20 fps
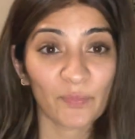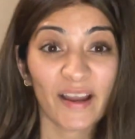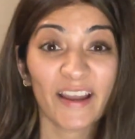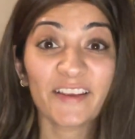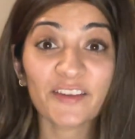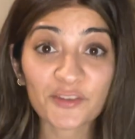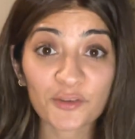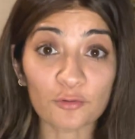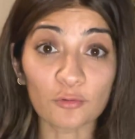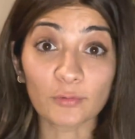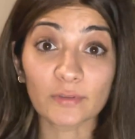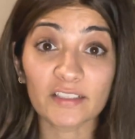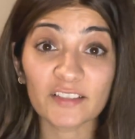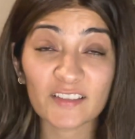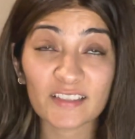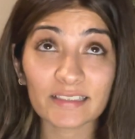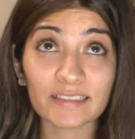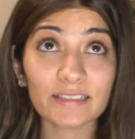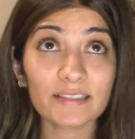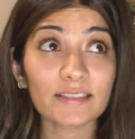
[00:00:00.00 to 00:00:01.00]
zone.
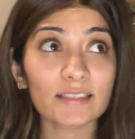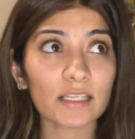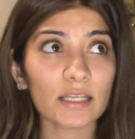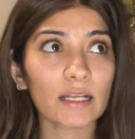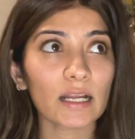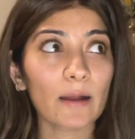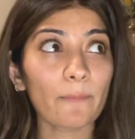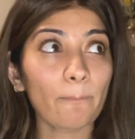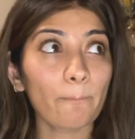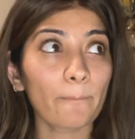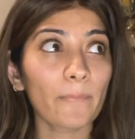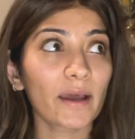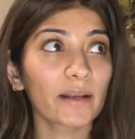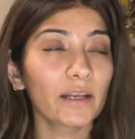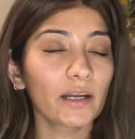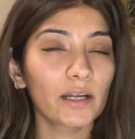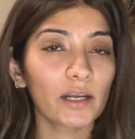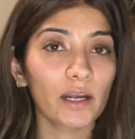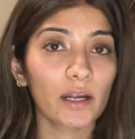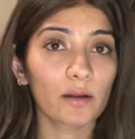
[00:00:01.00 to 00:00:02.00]
It's like I'm
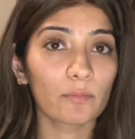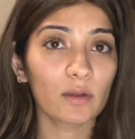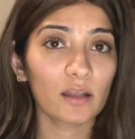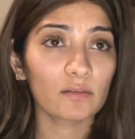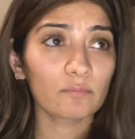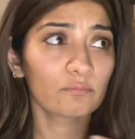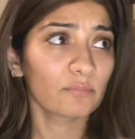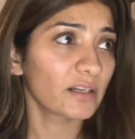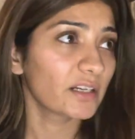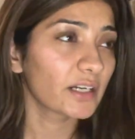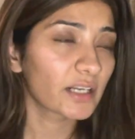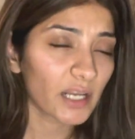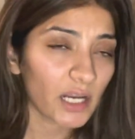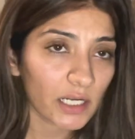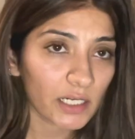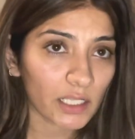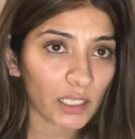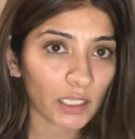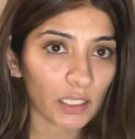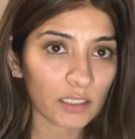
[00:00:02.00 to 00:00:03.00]

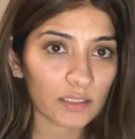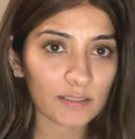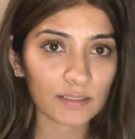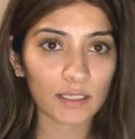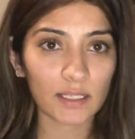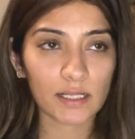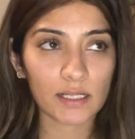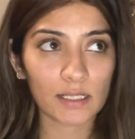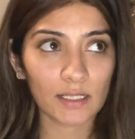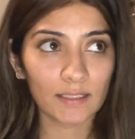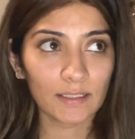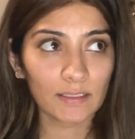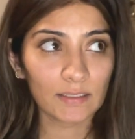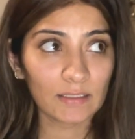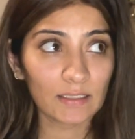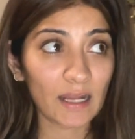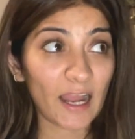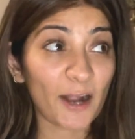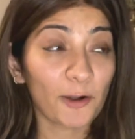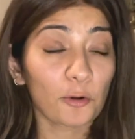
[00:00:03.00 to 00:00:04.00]
meditating. It's like
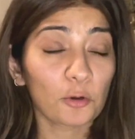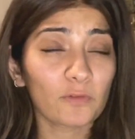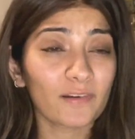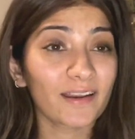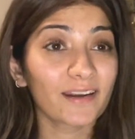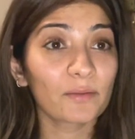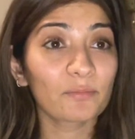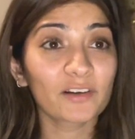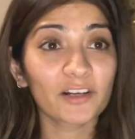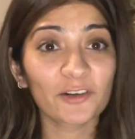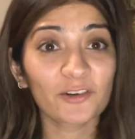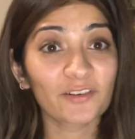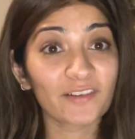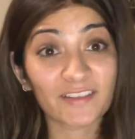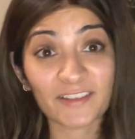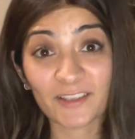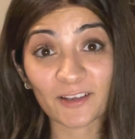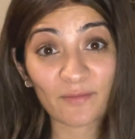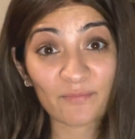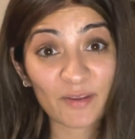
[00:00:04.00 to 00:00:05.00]
I don't want anybody to
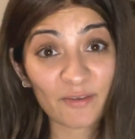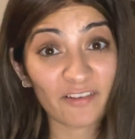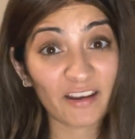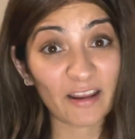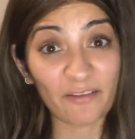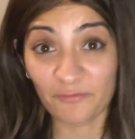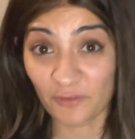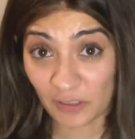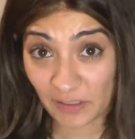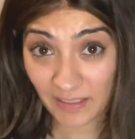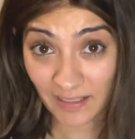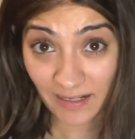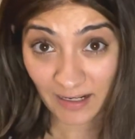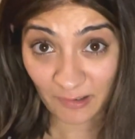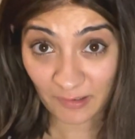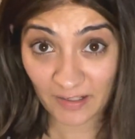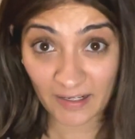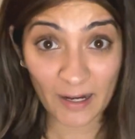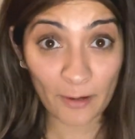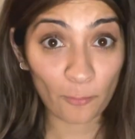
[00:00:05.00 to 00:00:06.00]
disturb me when I'm working
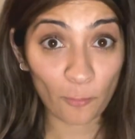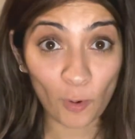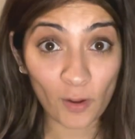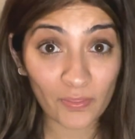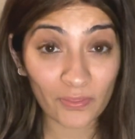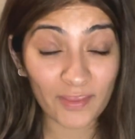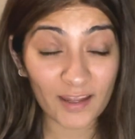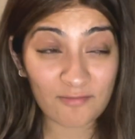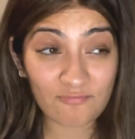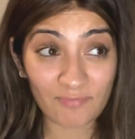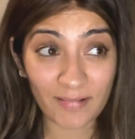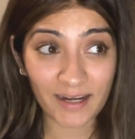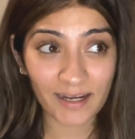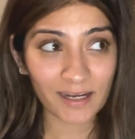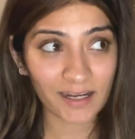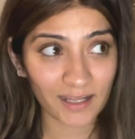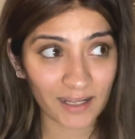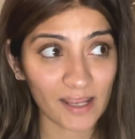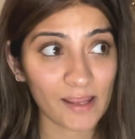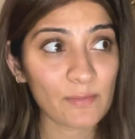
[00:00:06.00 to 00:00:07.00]
out, and I want that my
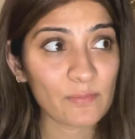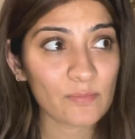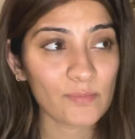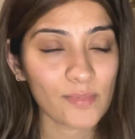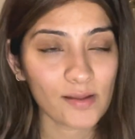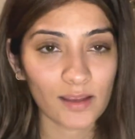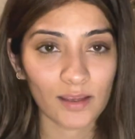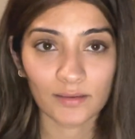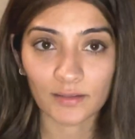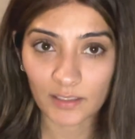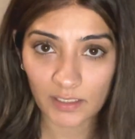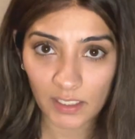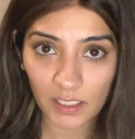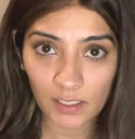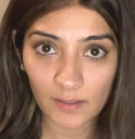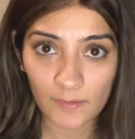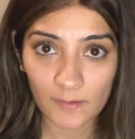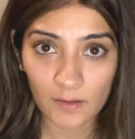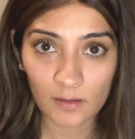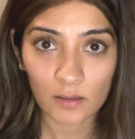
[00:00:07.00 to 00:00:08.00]
time in the
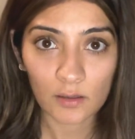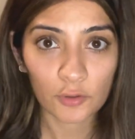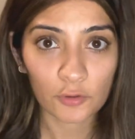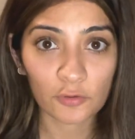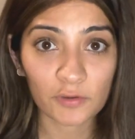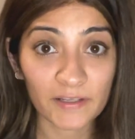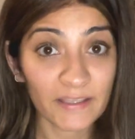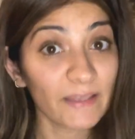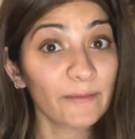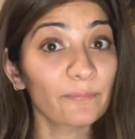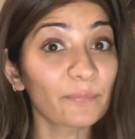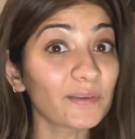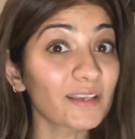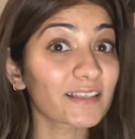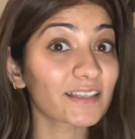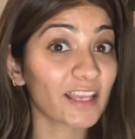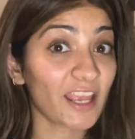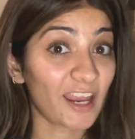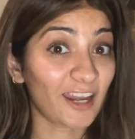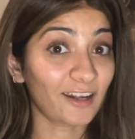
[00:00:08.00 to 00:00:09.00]
day to keep me
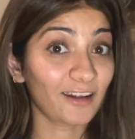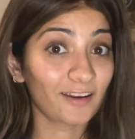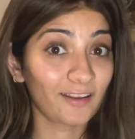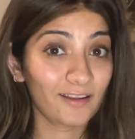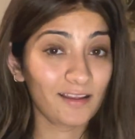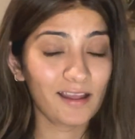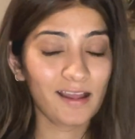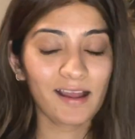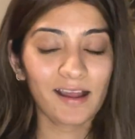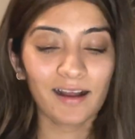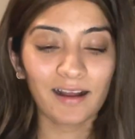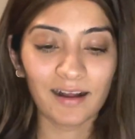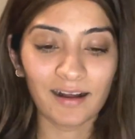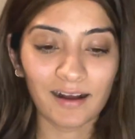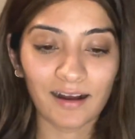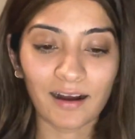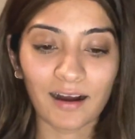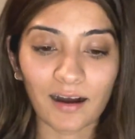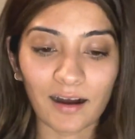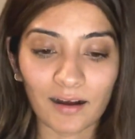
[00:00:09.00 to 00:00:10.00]
sane.
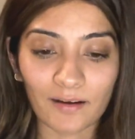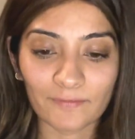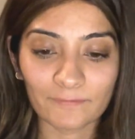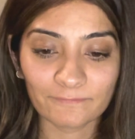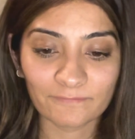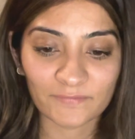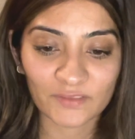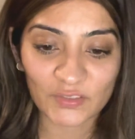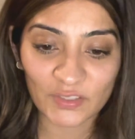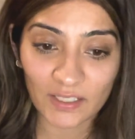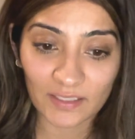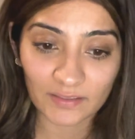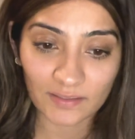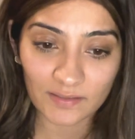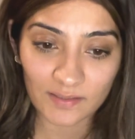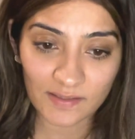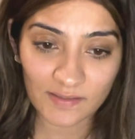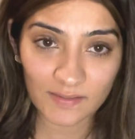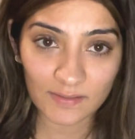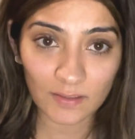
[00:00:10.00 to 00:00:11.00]
So yeah, this
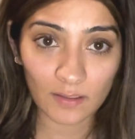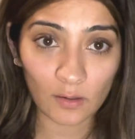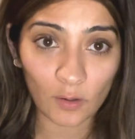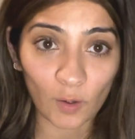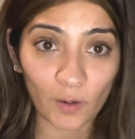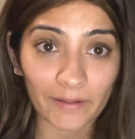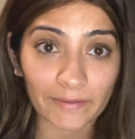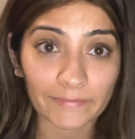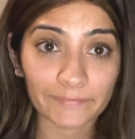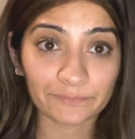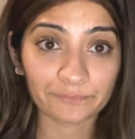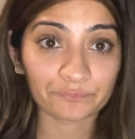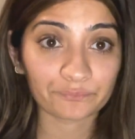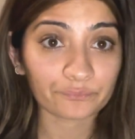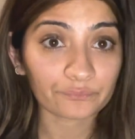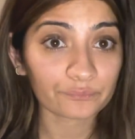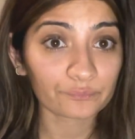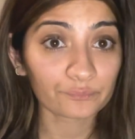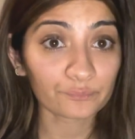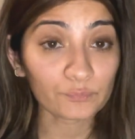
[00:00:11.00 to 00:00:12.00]
is all
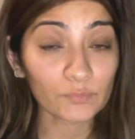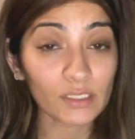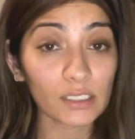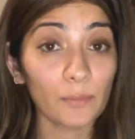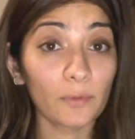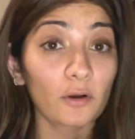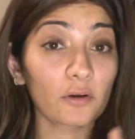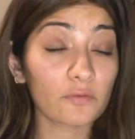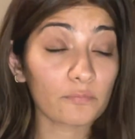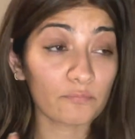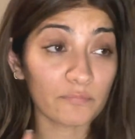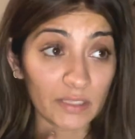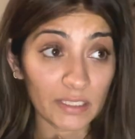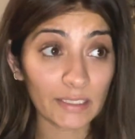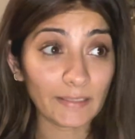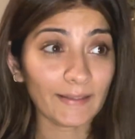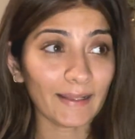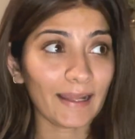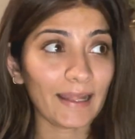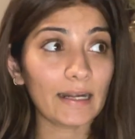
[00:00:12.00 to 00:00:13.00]
about
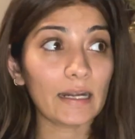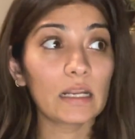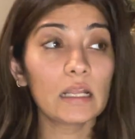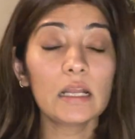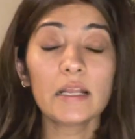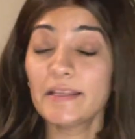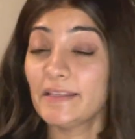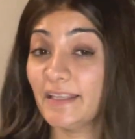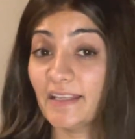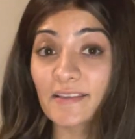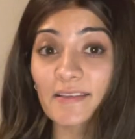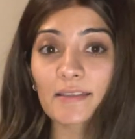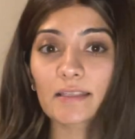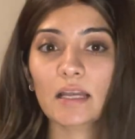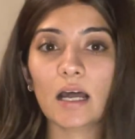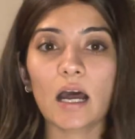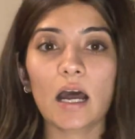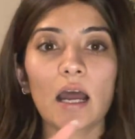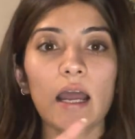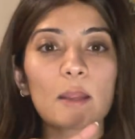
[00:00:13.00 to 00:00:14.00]
me. And yes,
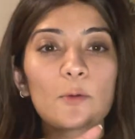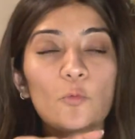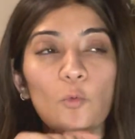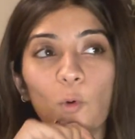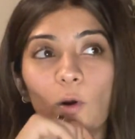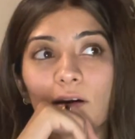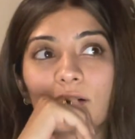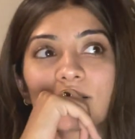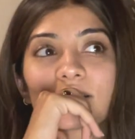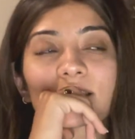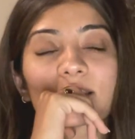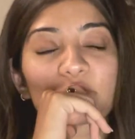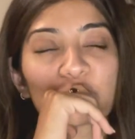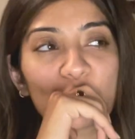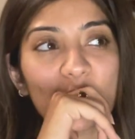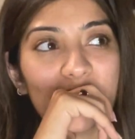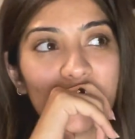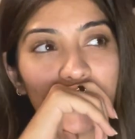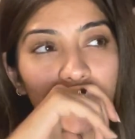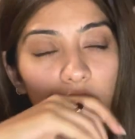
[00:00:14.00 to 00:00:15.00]
I was
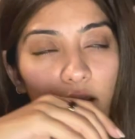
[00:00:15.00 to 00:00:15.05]
weighing